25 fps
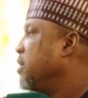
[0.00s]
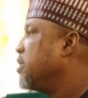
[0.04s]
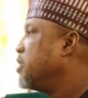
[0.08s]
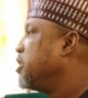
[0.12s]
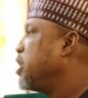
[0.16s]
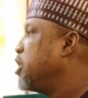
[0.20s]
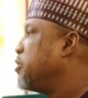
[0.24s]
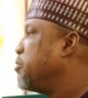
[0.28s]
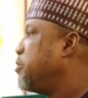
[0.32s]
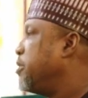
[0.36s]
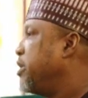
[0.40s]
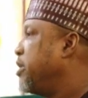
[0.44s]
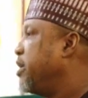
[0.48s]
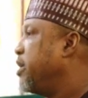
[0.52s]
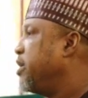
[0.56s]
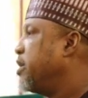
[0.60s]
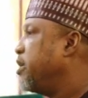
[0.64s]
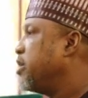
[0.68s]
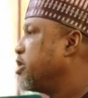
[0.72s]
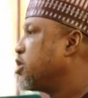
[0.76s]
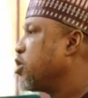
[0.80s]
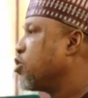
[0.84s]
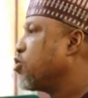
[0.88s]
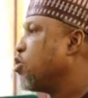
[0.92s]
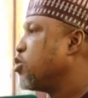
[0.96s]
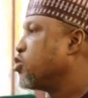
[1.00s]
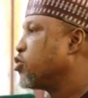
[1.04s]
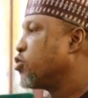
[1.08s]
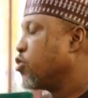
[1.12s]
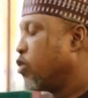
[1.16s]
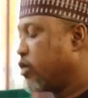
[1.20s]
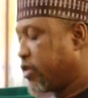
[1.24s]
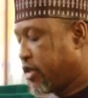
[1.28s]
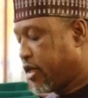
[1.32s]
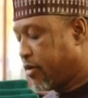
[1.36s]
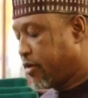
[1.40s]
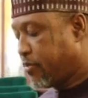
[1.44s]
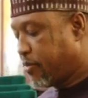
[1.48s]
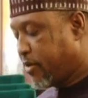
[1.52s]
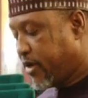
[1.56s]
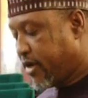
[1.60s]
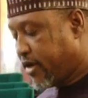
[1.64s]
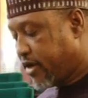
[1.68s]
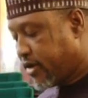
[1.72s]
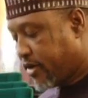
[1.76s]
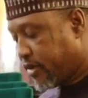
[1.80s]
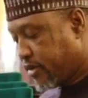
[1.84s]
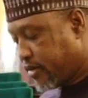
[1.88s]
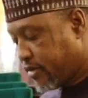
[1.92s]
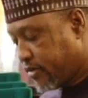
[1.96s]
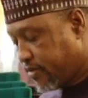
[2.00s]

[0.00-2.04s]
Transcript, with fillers: this bill is a consolidated bill.